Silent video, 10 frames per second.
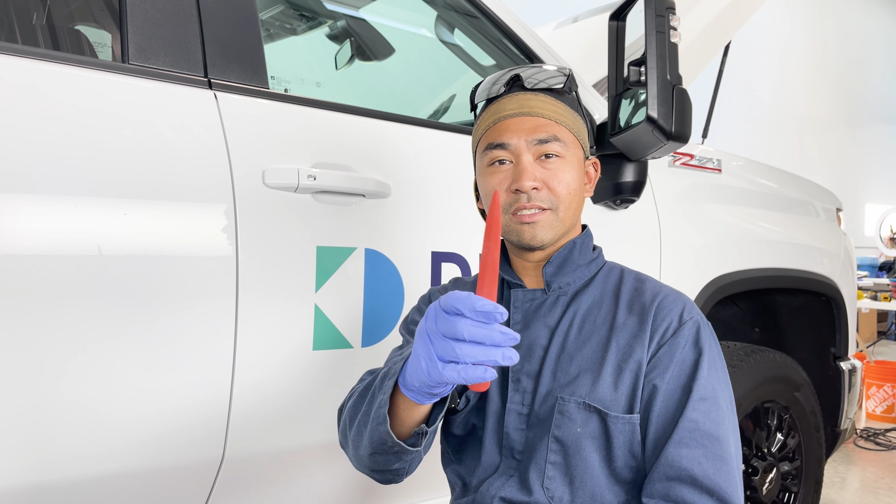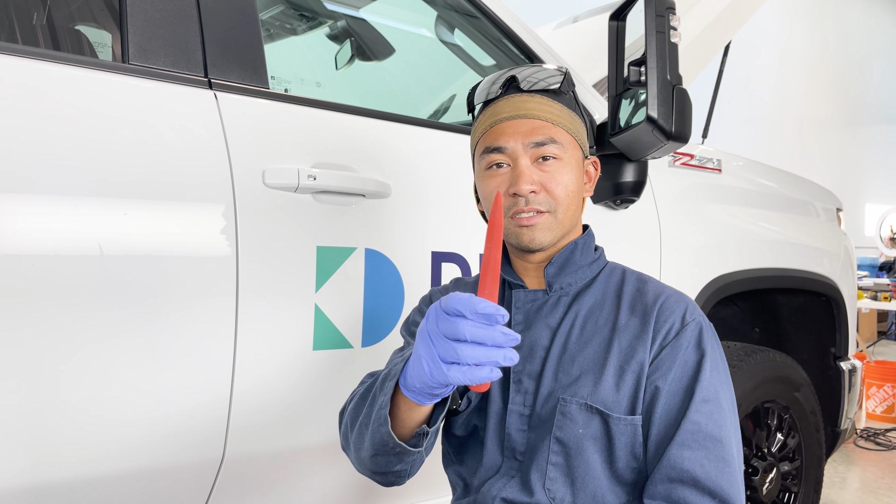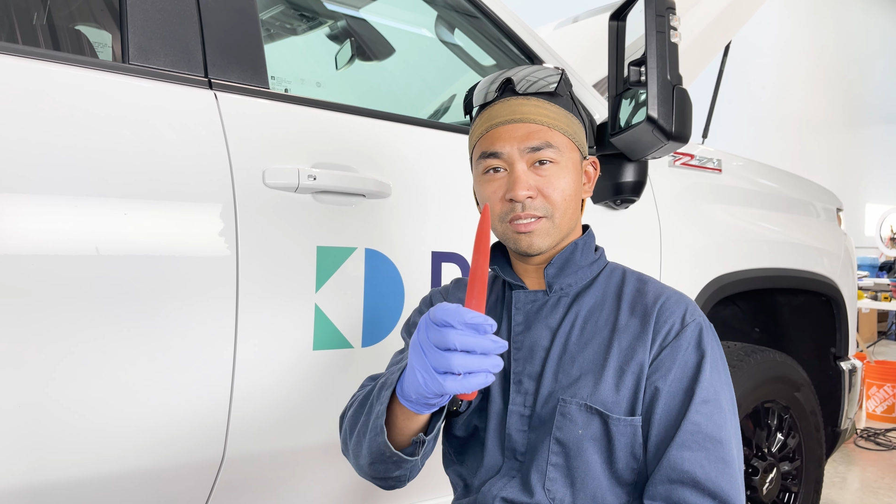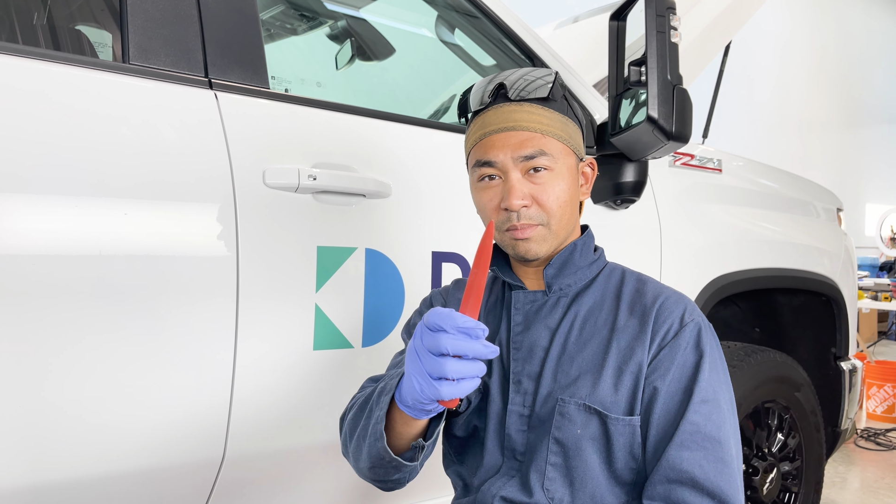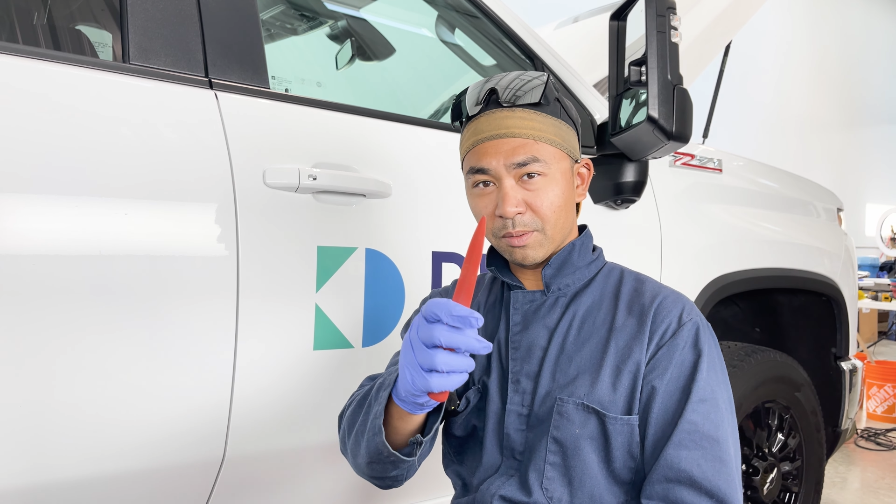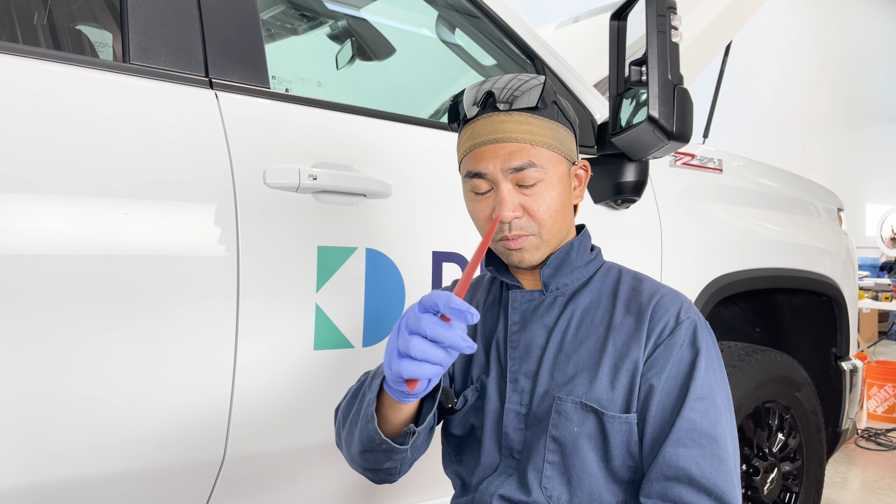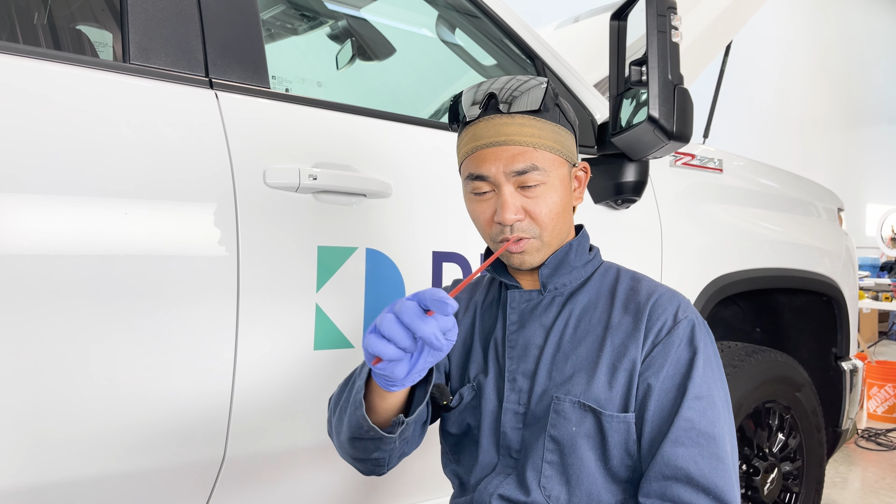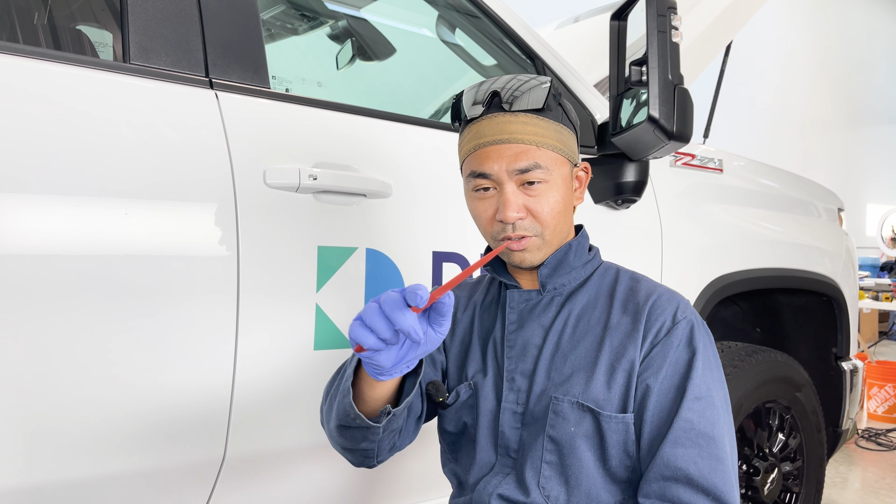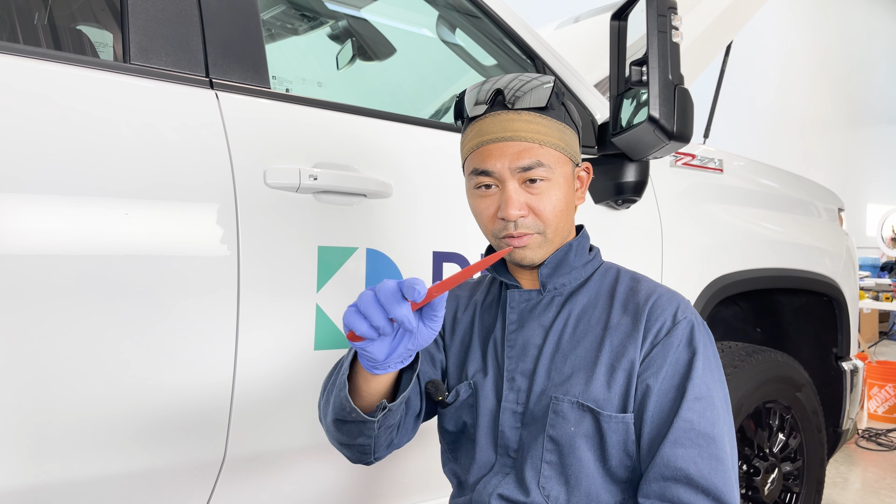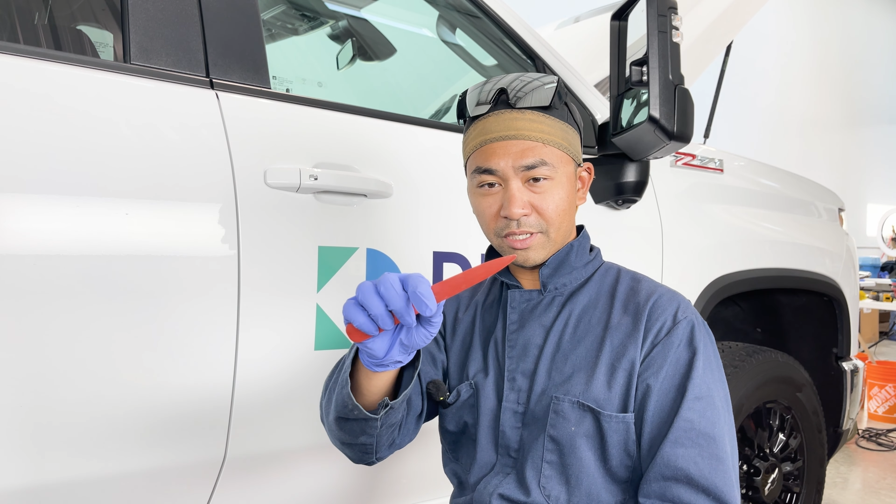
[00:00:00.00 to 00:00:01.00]
there's something
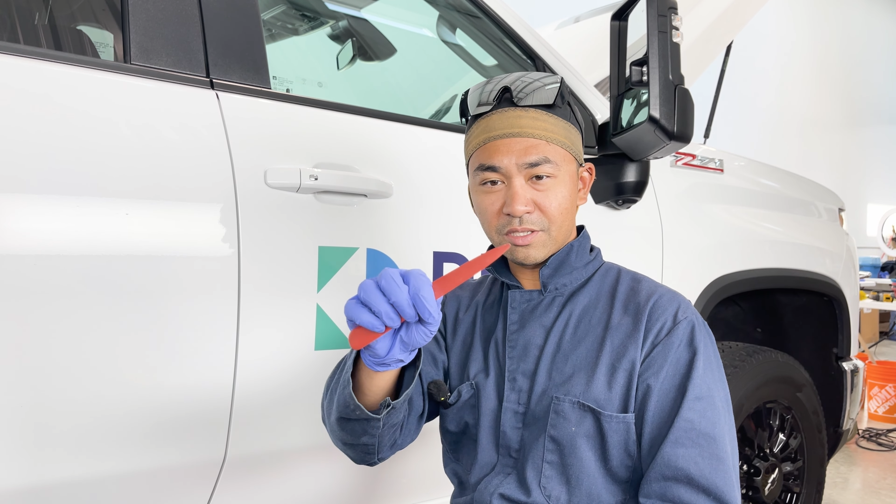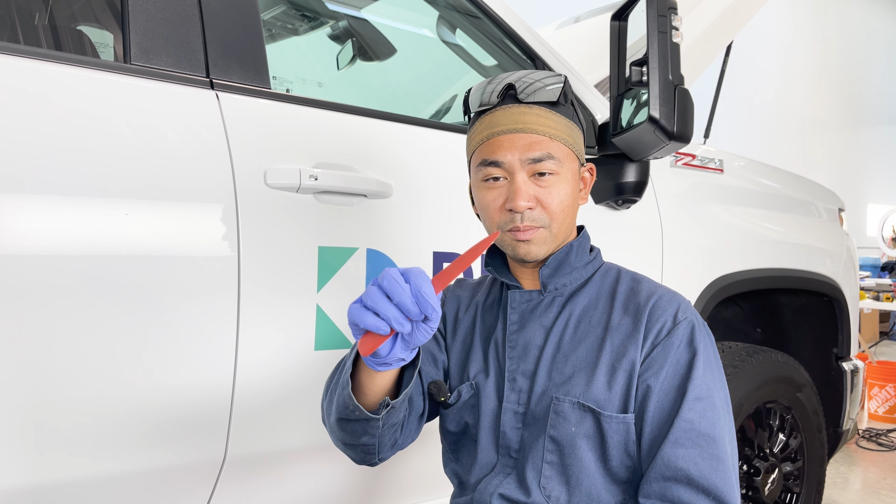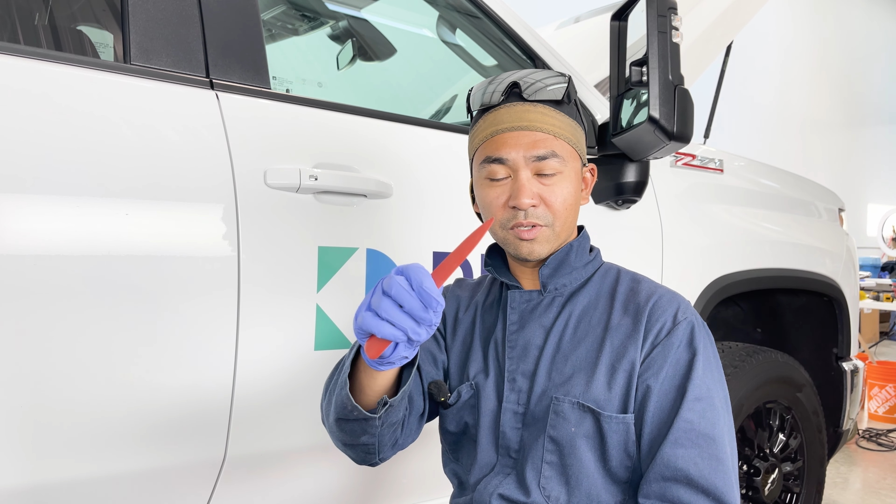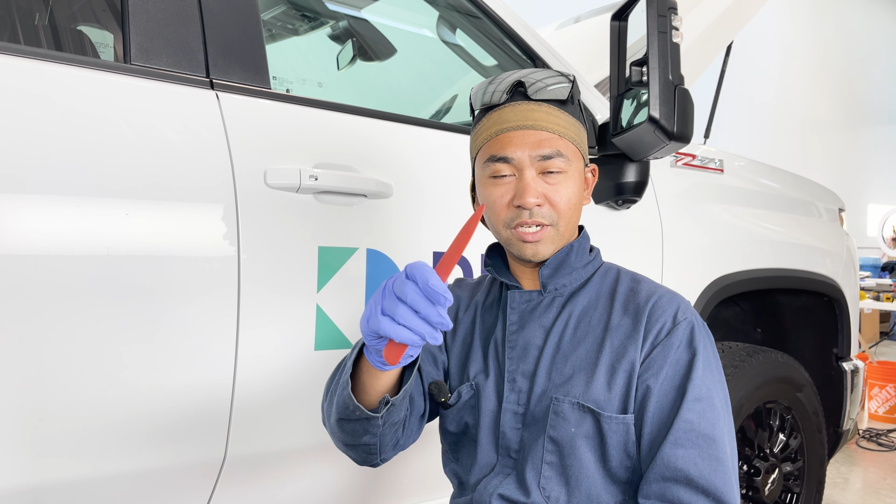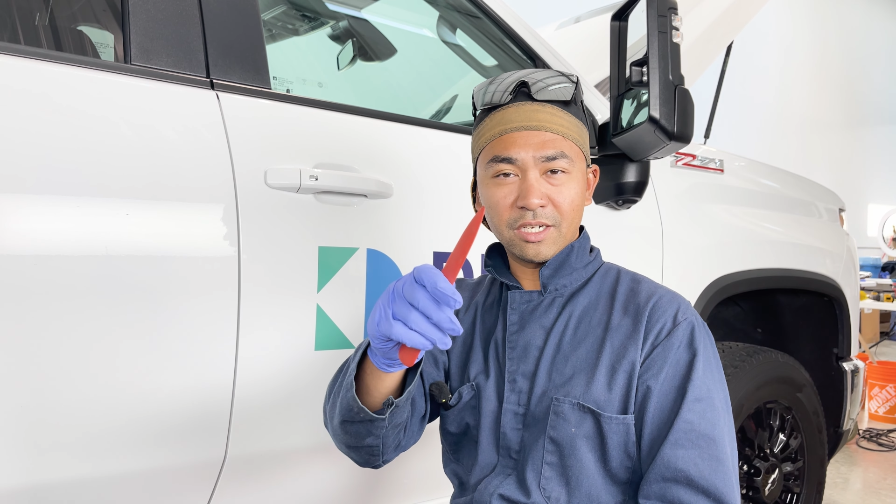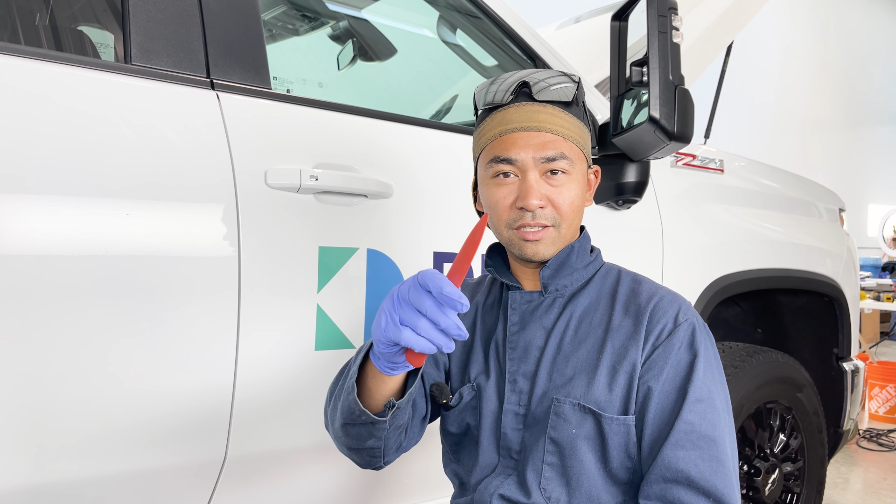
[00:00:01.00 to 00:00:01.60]
more reusable here.